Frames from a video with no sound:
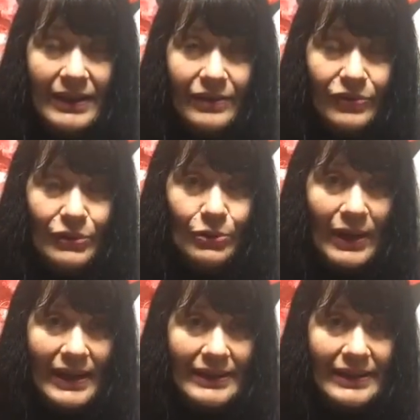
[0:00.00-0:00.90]
If you
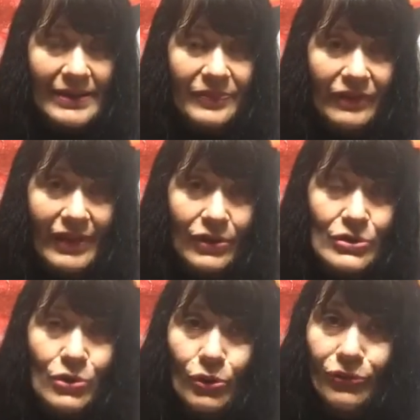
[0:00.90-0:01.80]
look at the
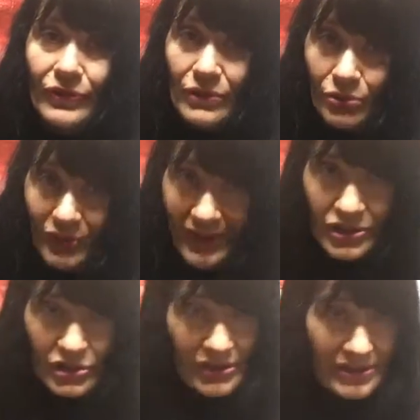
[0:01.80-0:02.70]
various
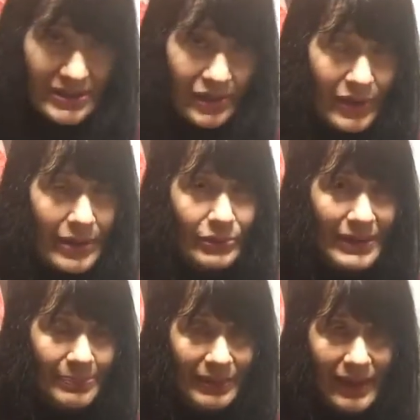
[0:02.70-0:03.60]
configurations around
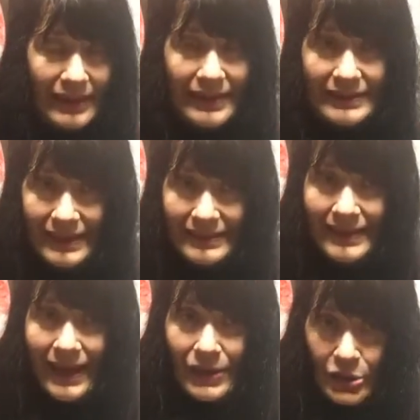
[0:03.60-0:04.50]
the planet and
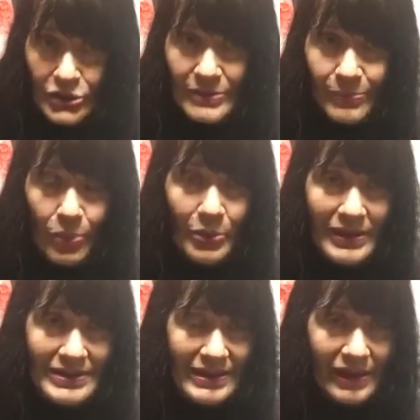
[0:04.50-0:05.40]
the energy
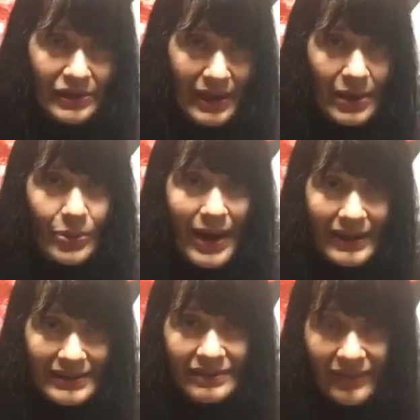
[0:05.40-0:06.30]
points, they are now
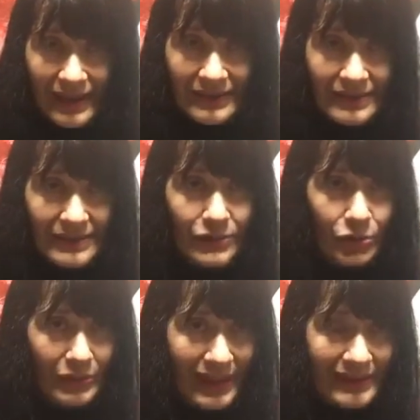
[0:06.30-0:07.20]
activated,
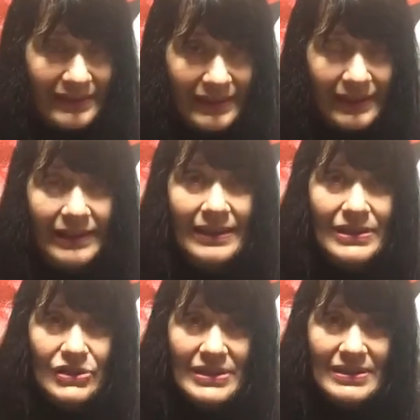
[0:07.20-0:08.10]
connecting,
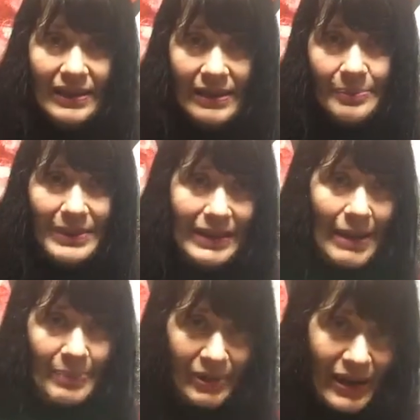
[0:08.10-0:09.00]
just like a big
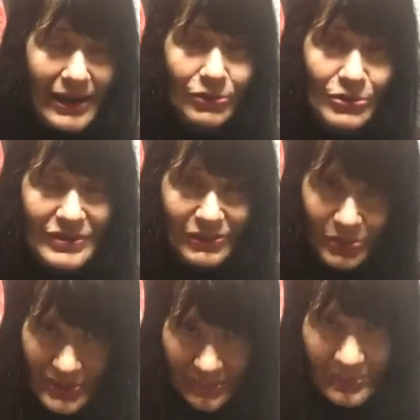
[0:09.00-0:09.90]
apparatus
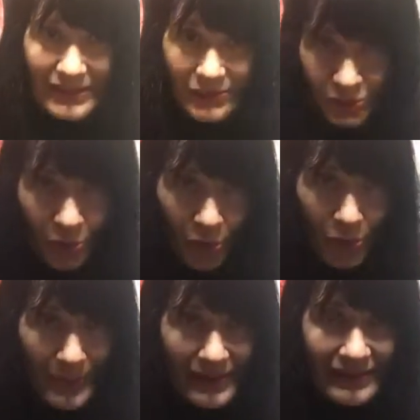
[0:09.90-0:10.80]
that was a bit
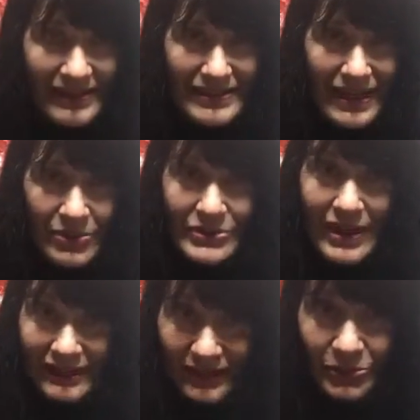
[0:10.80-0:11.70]
dormant is now
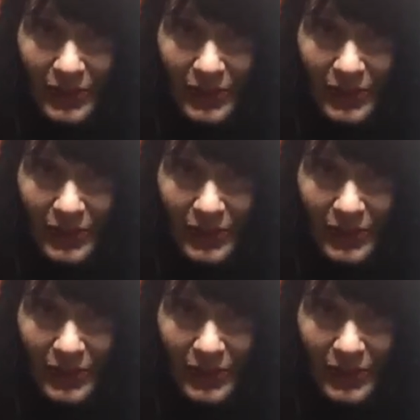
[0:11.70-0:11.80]
starting